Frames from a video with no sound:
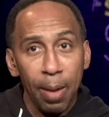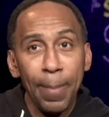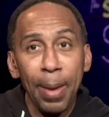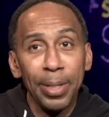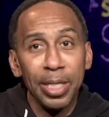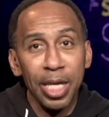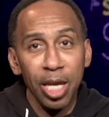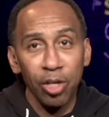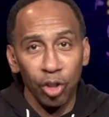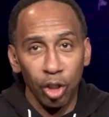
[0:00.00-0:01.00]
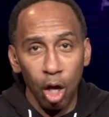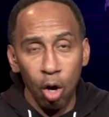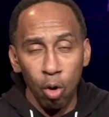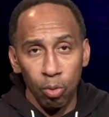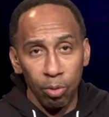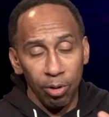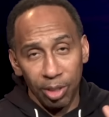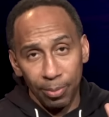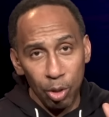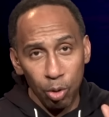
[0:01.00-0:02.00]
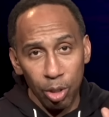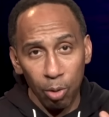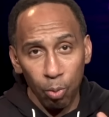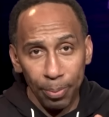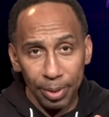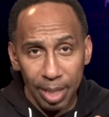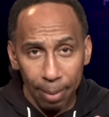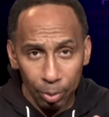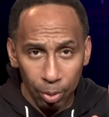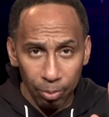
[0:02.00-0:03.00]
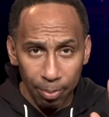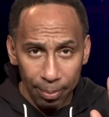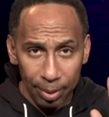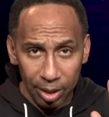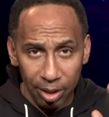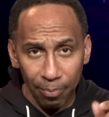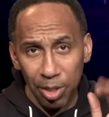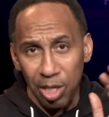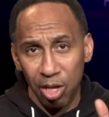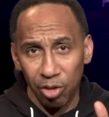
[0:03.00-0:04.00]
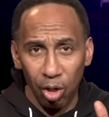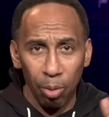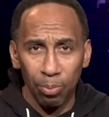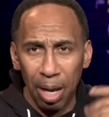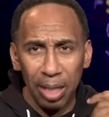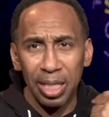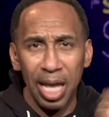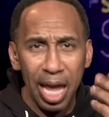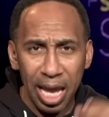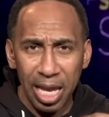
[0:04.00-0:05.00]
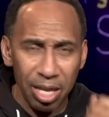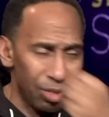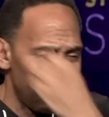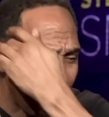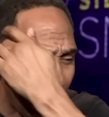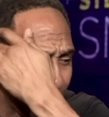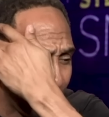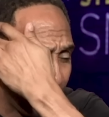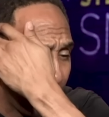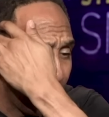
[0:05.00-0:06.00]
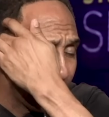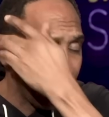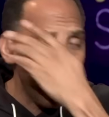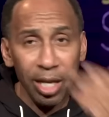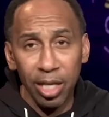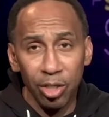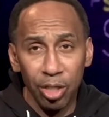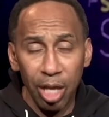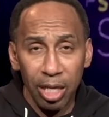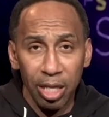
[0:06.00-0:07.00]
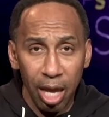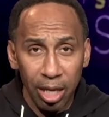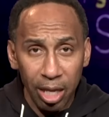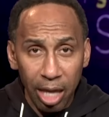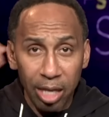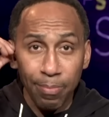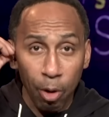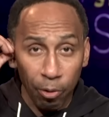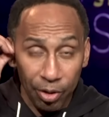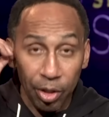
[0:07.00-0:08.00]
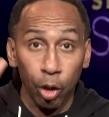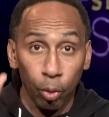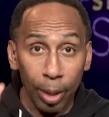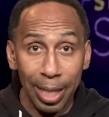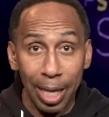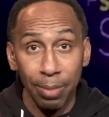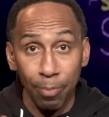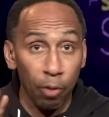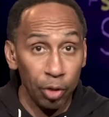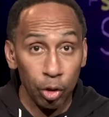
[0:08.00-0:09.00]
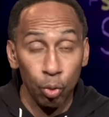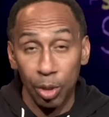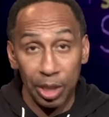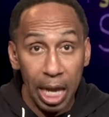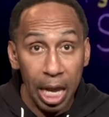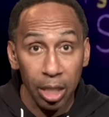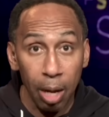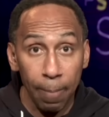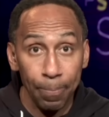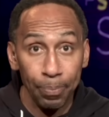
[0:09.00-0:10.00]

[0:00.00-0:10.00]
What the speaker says: Remember years ago, some of you young whippersnappers wouldn't remember this stuff, but years ago, probably in the 80s, right? Eddie Murphy, the great Eddie Murphy, is doing stand-up.